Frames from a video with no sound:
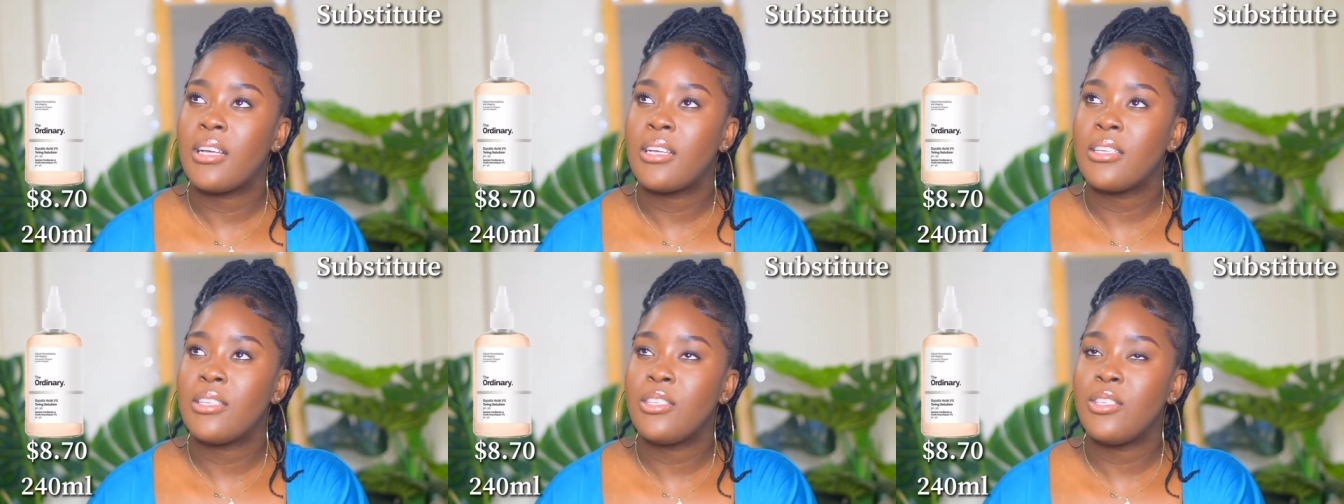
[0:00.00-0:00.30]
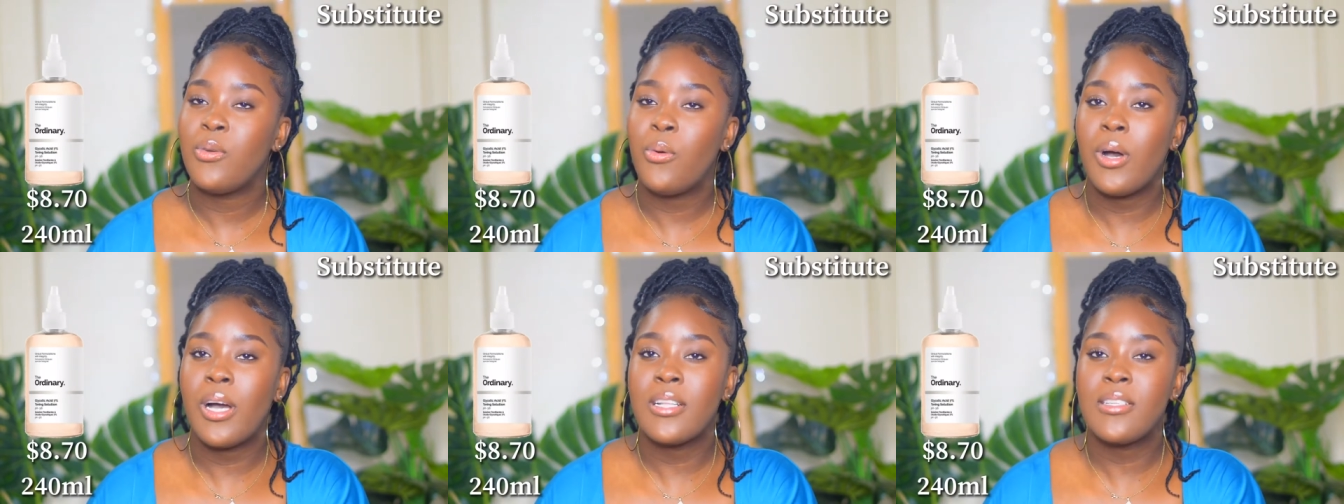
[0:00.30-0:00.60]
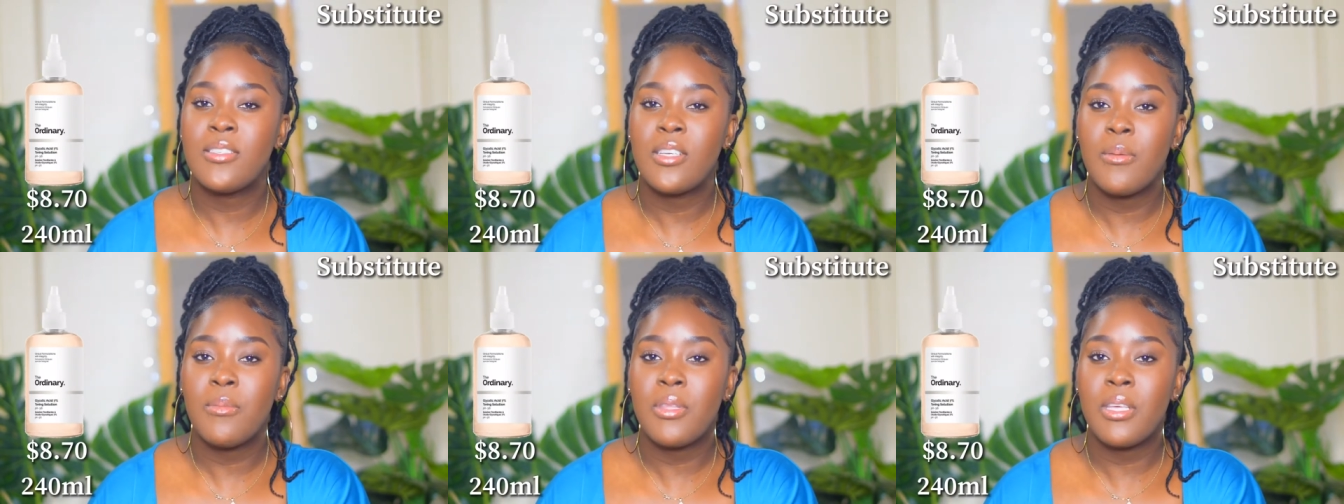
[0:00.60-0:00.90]
You want
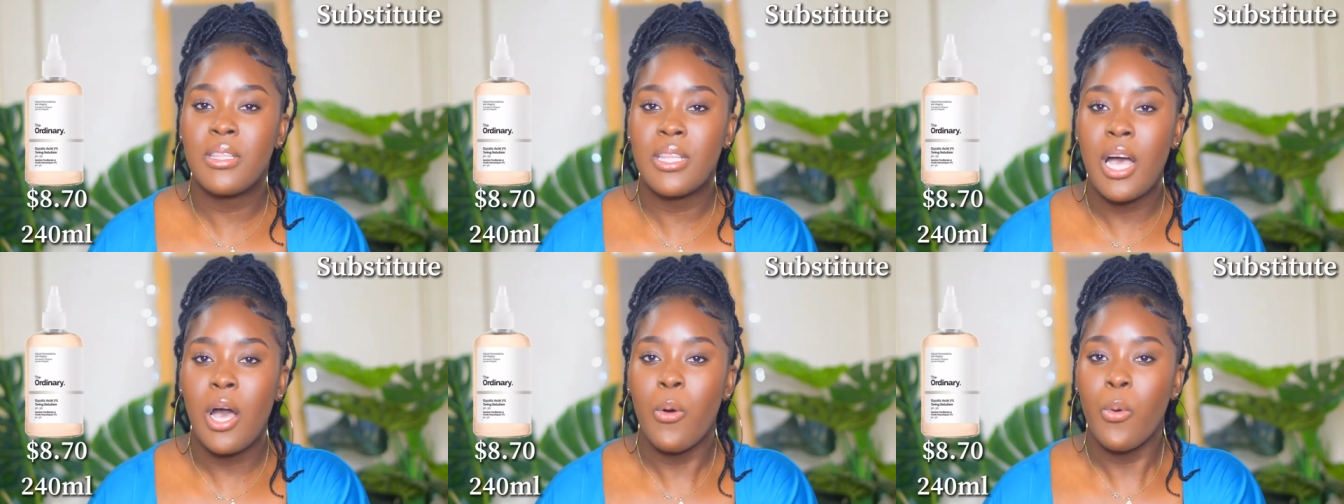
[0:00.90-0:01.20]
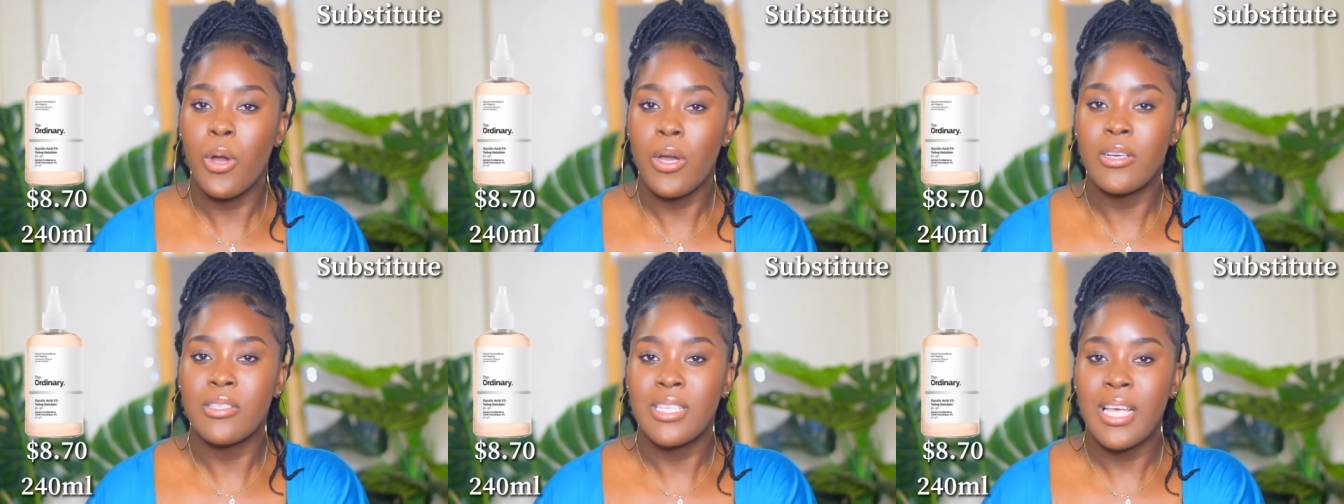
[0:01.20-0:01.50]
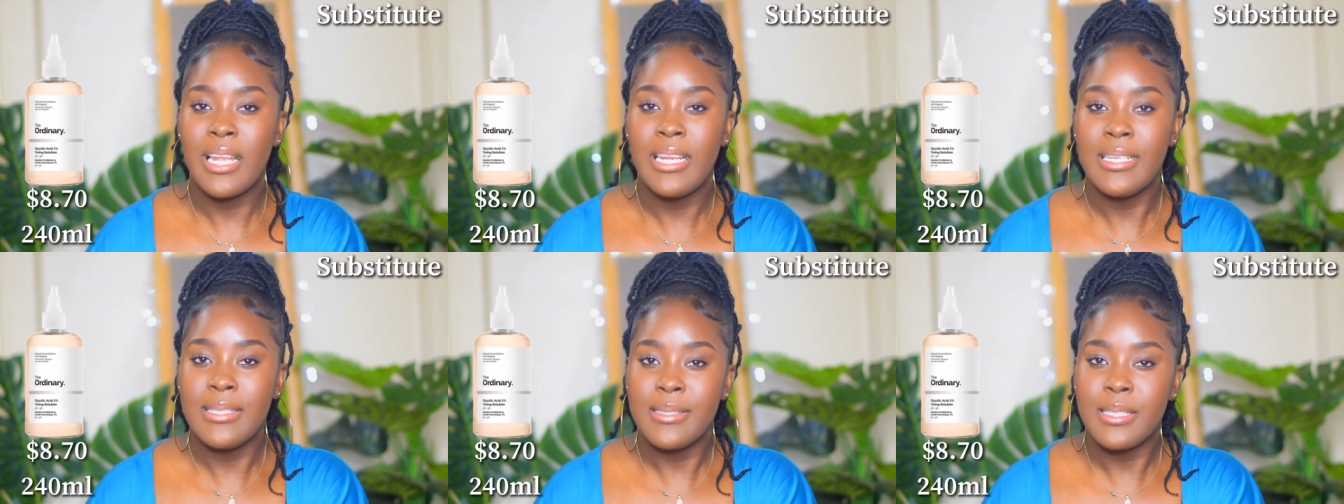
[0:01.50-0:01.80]
something that works a
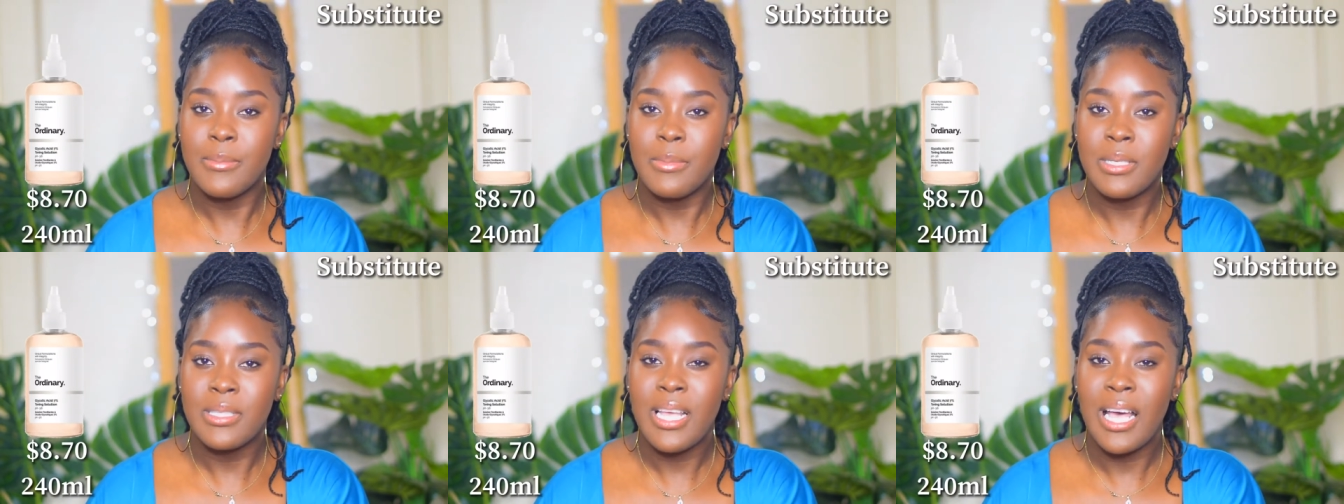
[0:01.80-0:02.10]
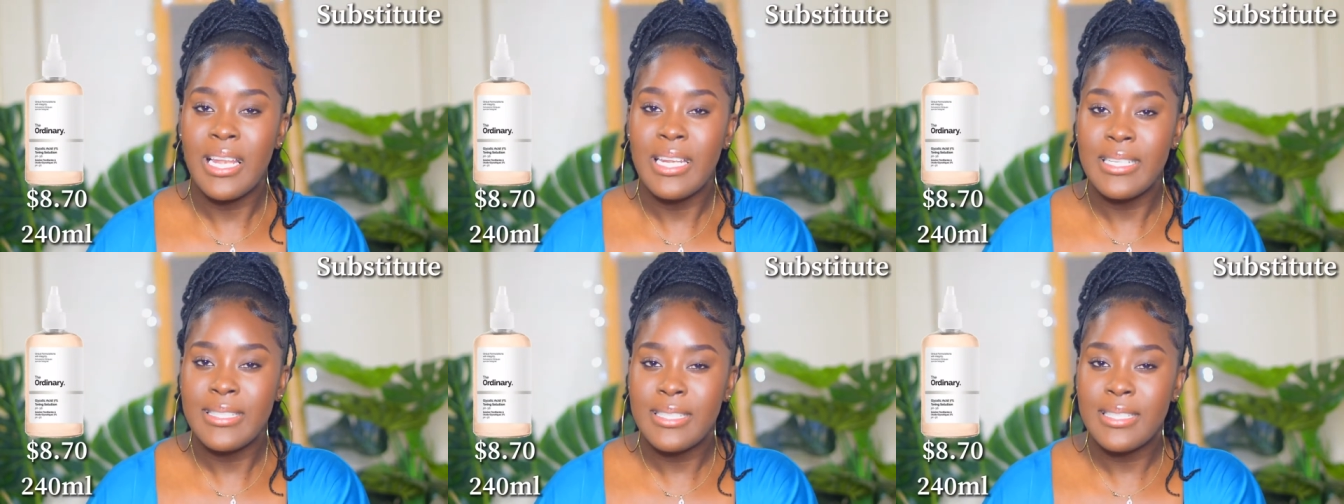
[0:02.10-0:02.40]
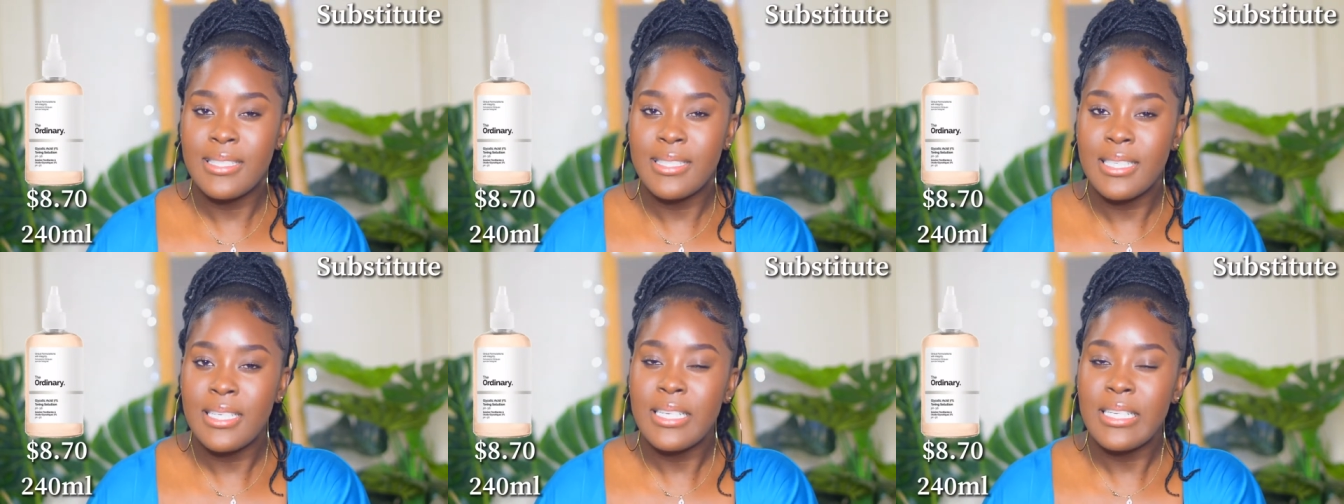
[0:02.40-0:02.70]
little bit, a little
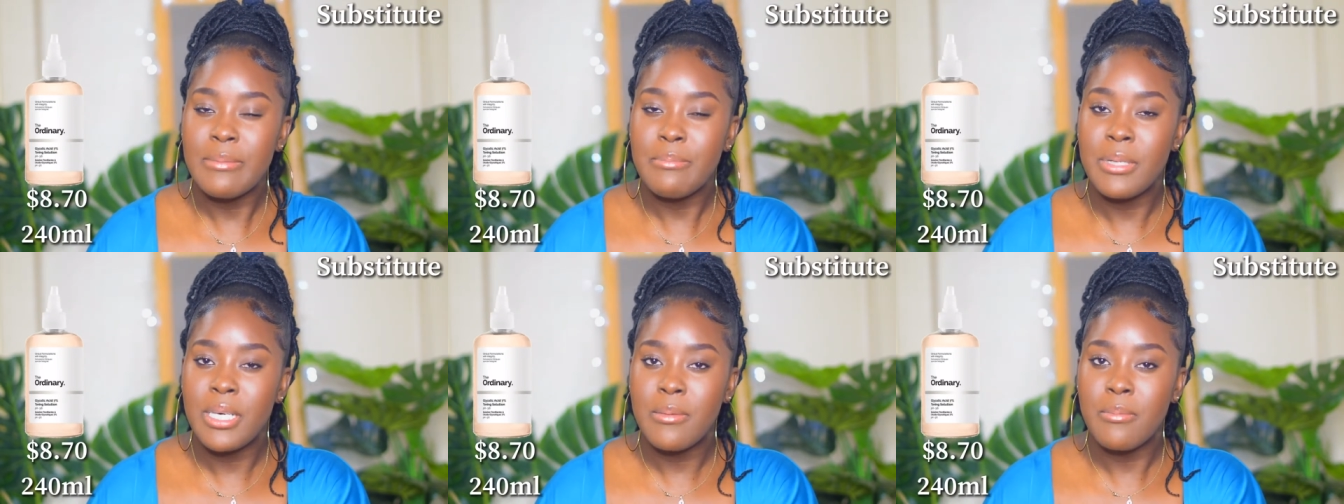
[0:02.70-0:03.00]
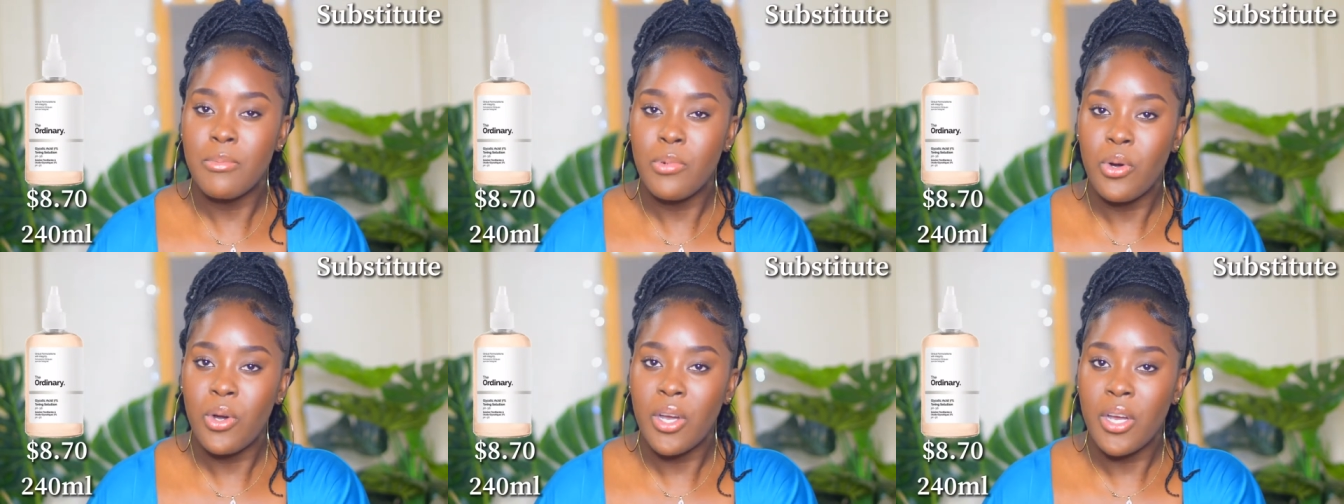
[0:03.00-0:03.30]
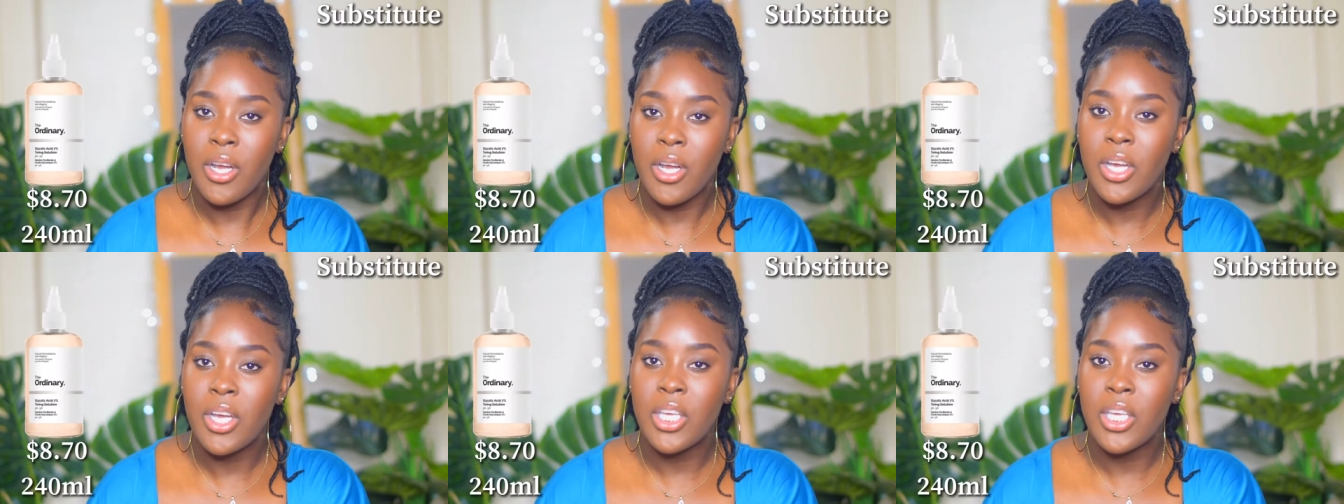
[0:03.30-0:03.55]
teeny bit more,